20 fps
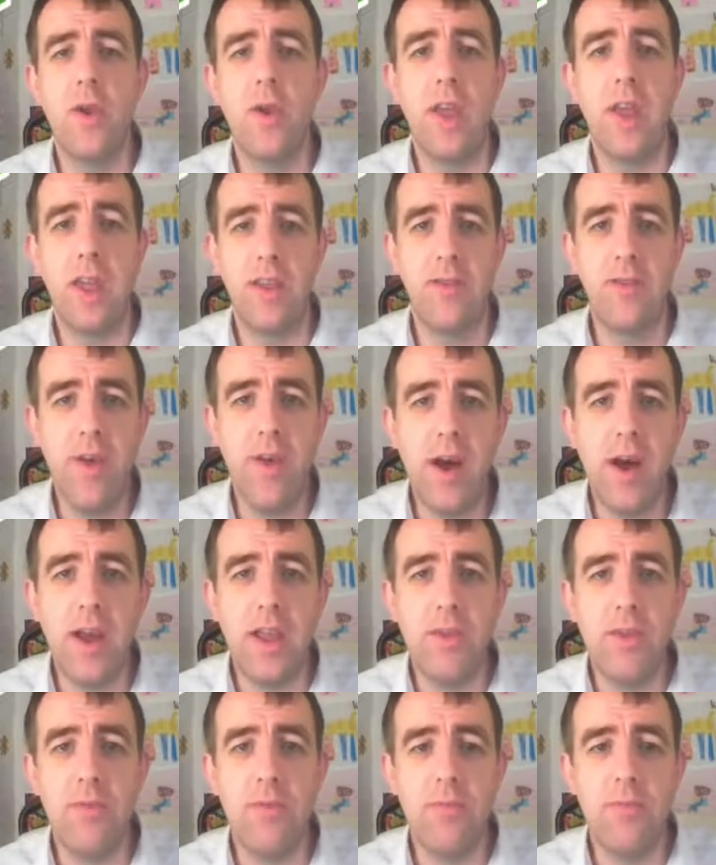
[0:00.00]
is
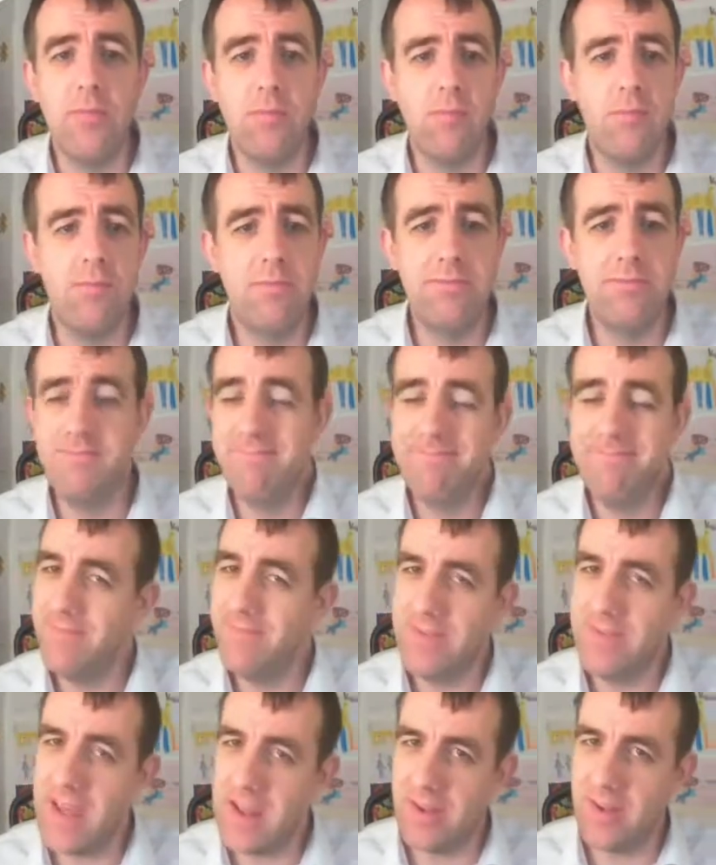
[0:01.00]
5.
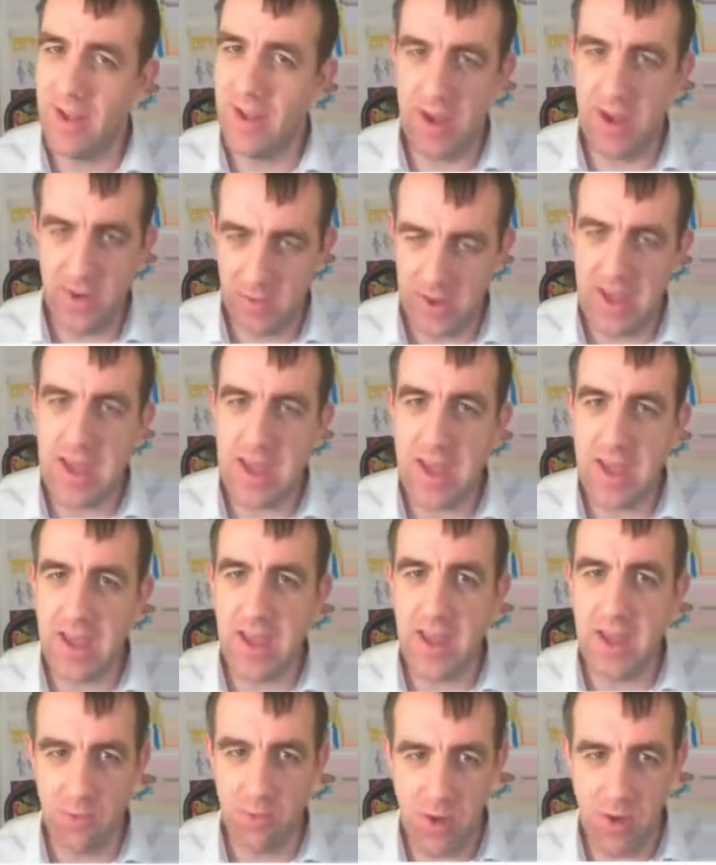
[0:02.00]
That's okay
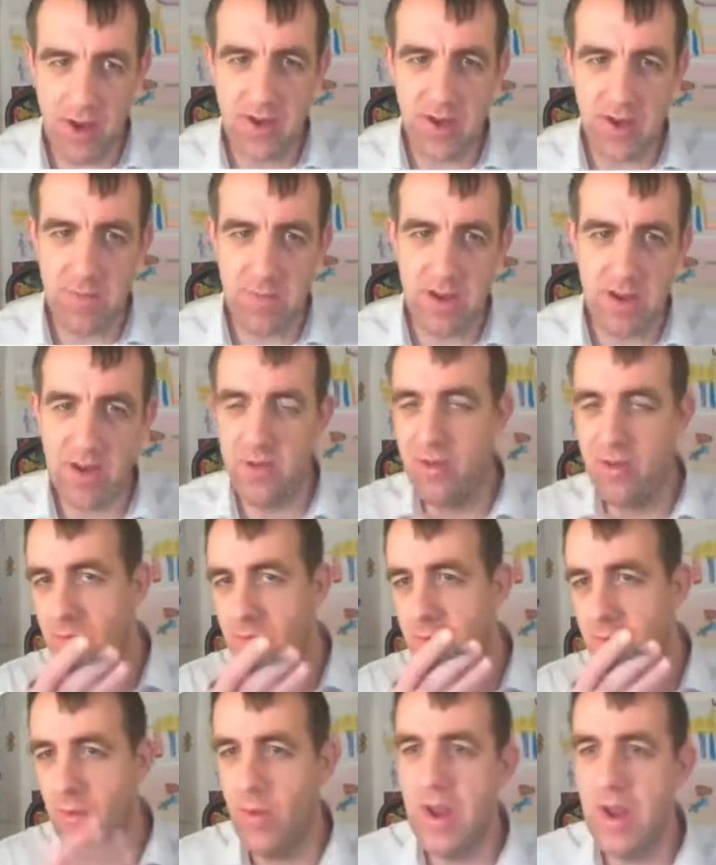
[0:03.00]
in one dimension,
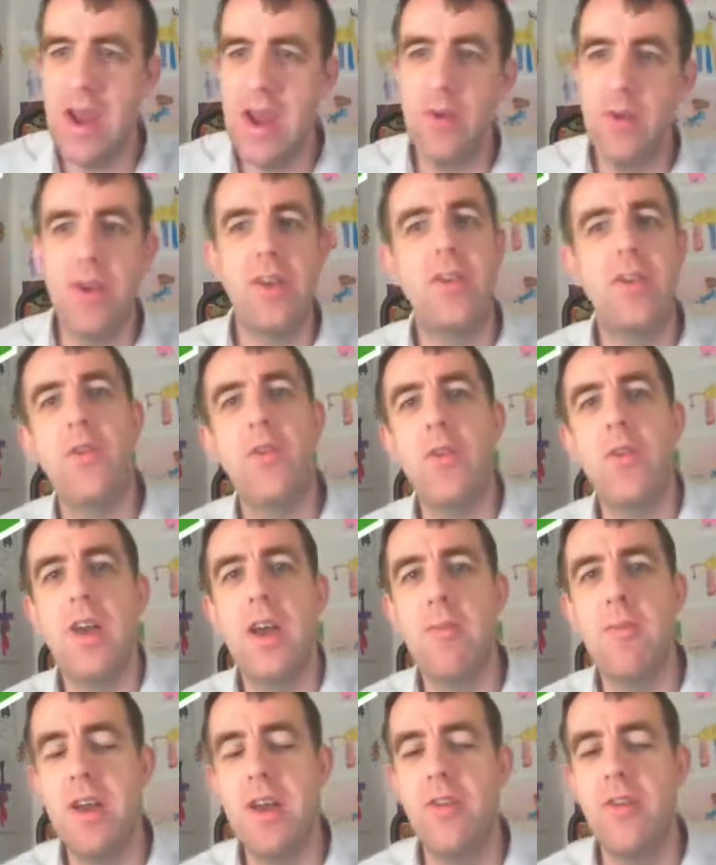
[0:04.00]
but we're now in two
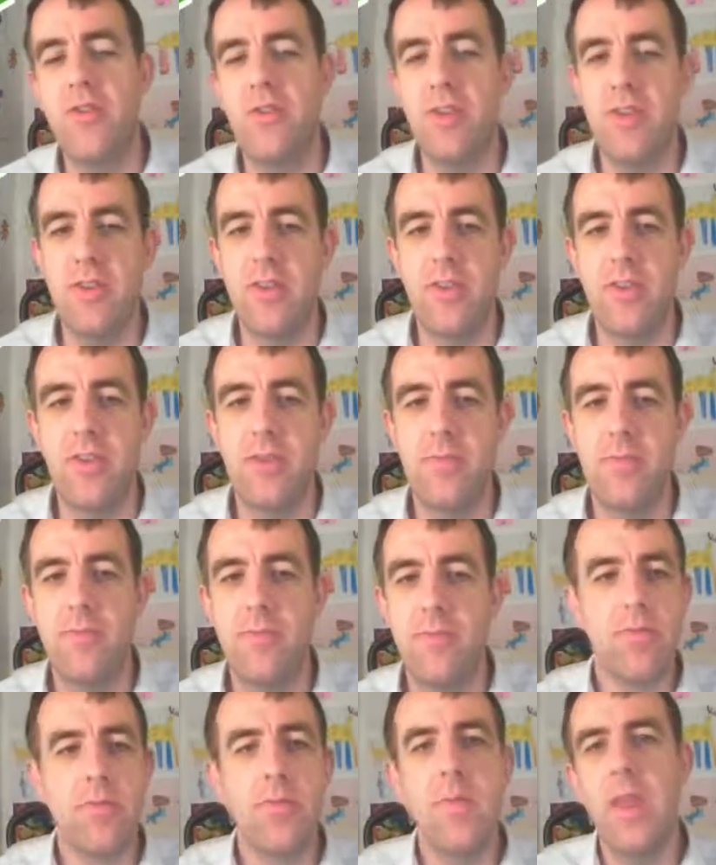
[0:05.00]
dimensions.
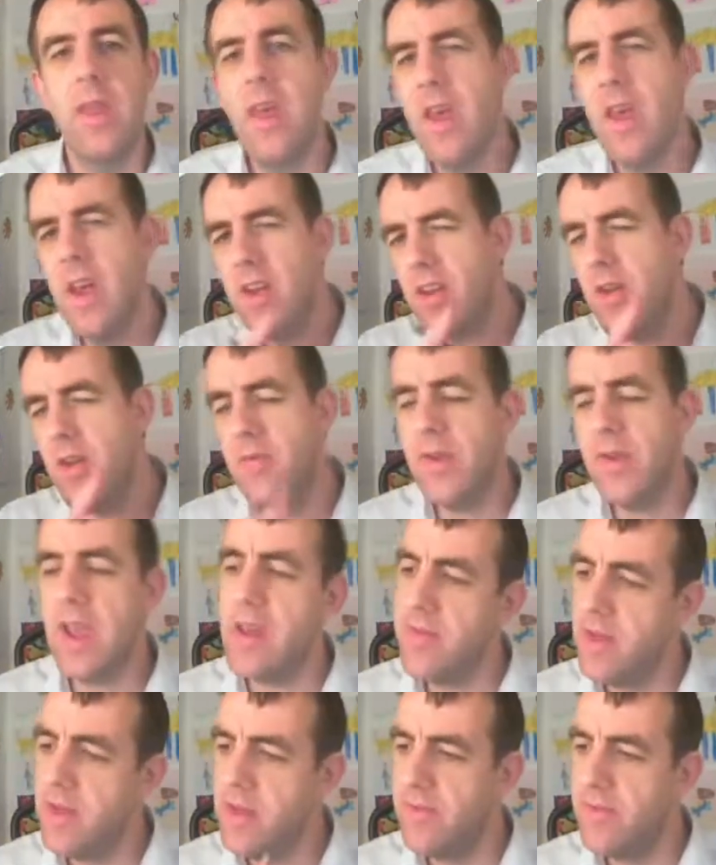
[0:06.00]
Don't forget,
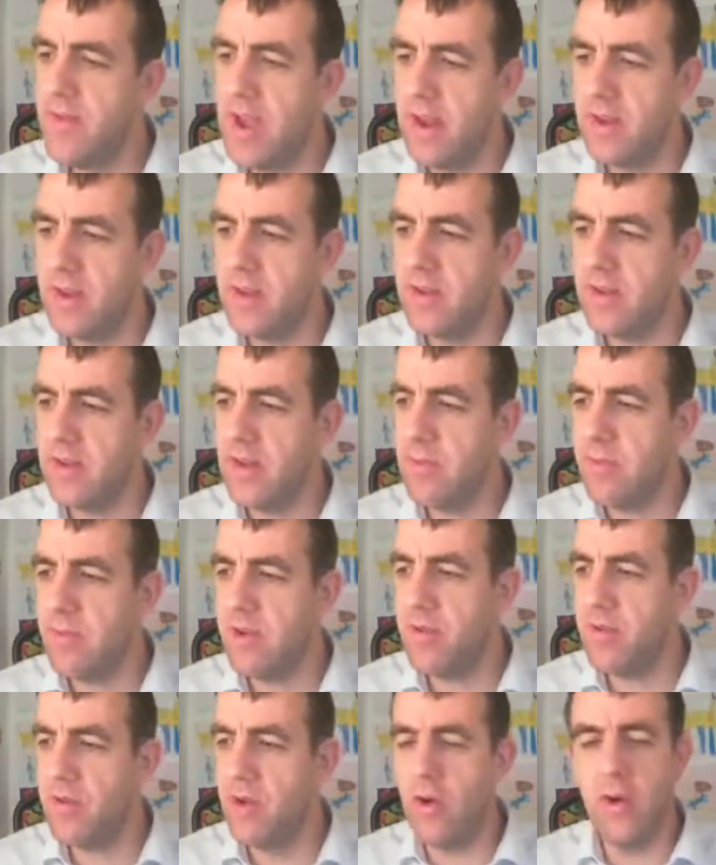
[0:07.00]
these vectors can be
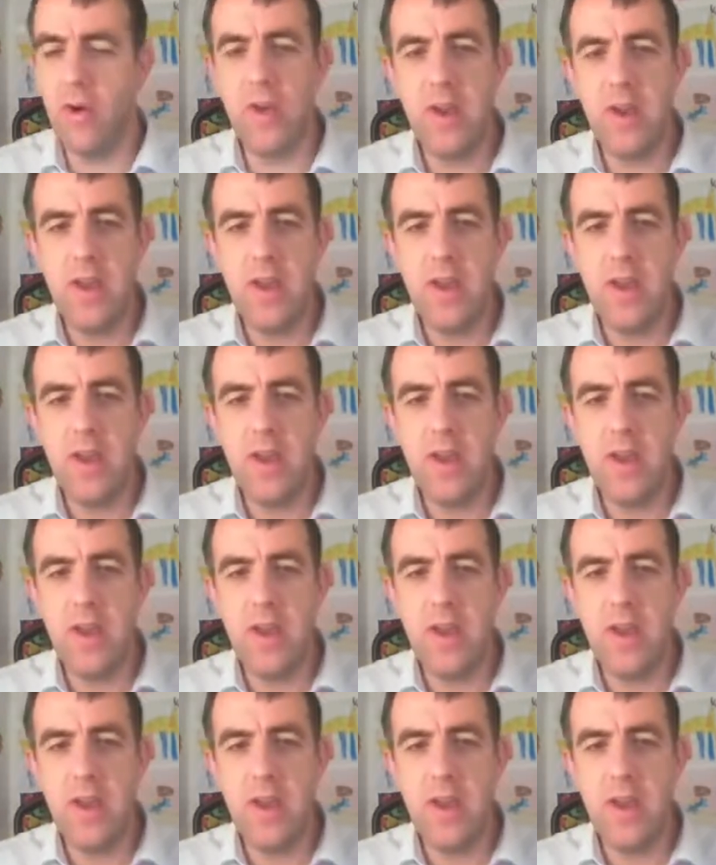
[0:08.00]
drawn